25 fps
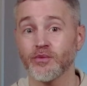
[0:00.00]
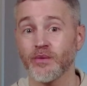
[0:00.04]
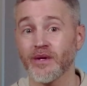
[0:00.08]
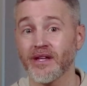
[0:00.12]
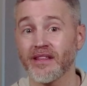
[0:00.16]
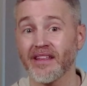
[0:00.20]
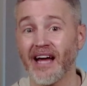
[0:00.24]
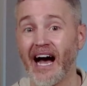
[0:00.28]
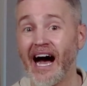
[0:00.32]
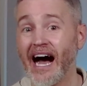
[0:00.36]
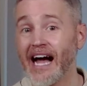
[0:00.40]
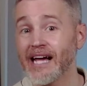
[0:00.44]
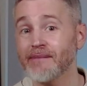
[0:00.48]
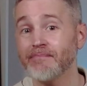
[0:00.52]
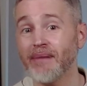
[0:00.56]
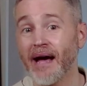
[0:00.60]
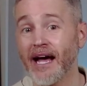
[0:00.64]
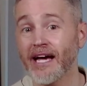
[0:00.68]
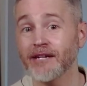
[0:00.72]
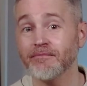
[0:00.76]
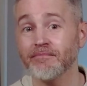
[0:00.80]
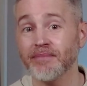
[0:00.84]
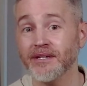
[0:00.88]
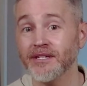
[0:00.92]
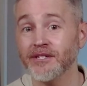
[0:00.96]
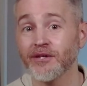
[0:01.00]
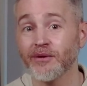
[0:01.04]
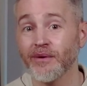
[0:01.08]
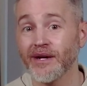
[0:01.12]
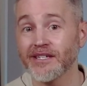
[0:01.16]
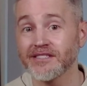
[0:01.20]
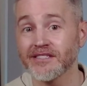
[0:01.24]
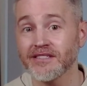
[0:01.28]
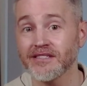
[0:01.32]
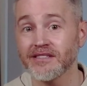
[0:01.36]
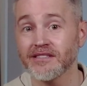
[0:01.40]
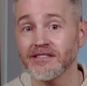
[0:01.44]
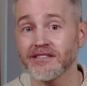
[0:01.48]
with iPad
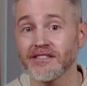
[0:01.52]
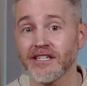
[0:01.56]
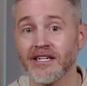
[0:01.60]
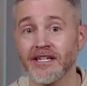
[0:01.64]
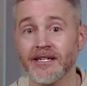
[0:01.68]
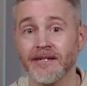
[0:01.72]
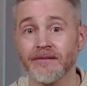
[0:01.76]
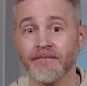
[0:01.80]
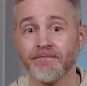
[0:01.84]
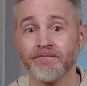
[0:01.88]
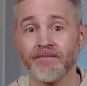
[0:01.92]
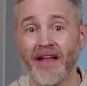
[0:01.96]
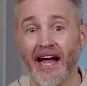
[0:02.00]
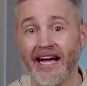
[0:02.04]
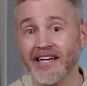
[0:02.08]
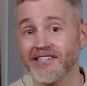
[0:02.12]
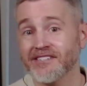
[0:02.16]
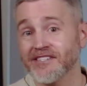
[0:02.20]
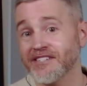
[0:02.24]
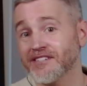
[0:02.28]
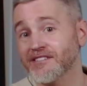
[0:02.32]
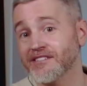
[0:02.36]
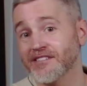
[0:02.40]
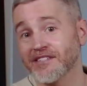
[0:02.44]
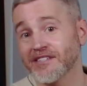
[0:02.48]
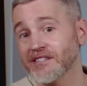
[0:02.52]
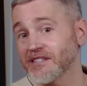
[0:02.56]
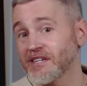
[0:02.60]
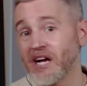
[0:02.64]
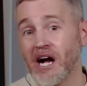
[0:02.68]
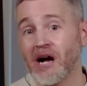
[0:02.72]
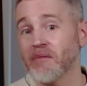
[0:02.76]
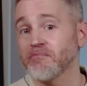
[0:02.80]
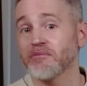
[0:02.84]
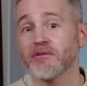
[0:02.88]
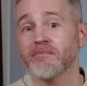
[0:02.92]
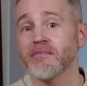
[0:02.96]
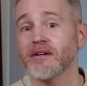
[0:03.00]
POSs, as it's a
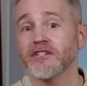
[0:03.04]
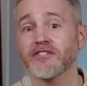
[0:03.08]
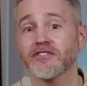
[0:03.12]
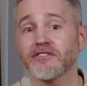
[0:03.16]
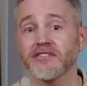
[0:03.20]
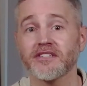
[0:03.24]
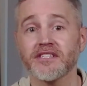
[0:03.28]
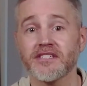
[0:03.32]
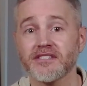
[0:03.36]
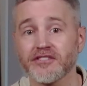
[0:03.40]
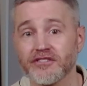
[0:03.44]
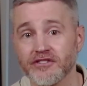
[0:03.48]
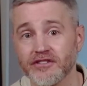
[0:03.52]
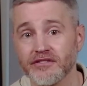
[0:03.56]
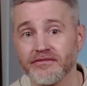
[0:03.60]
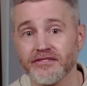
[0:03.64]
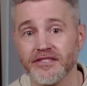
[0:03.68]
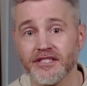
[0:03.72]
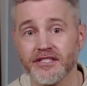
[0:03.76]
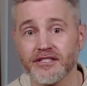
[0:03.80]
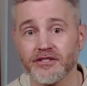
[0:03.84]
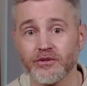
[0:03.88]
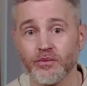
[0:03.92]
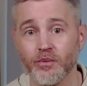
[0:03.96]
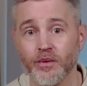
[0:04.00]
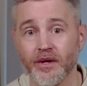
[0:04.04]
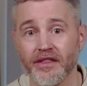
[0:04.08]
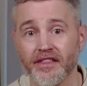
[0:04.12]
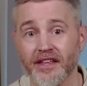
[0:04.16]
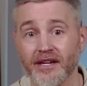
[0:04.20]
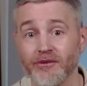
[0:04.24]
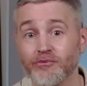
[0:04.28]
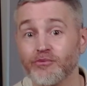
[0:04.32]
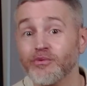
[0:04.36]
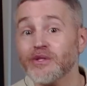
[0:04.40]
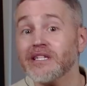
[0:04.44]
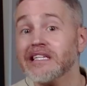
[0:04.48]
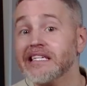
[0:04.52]
complimentary service with
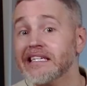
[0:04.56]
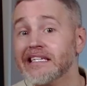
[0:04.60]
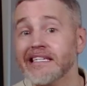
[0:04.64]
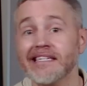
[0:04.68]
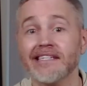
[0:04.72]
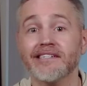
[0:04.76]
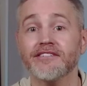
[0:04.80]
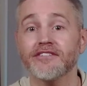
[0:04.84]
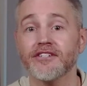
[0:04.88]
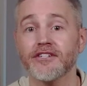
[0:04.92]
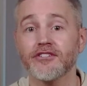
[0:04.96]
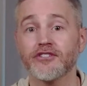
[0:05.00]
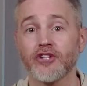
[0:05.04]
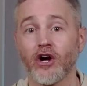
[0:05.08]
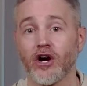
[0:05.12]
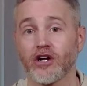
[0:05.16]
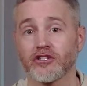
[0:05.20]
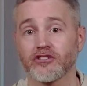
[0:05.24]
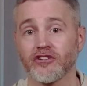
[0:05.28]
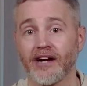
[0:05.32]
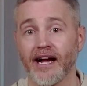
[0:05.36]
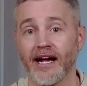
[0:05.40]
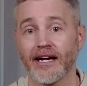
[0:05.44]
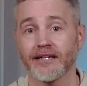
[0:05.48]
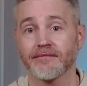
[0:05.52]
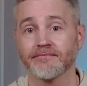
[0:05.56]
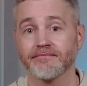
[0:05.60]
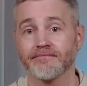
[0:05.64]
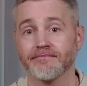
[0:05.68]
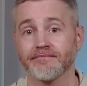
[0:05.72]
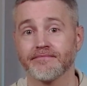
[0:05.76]
a really easy talk track.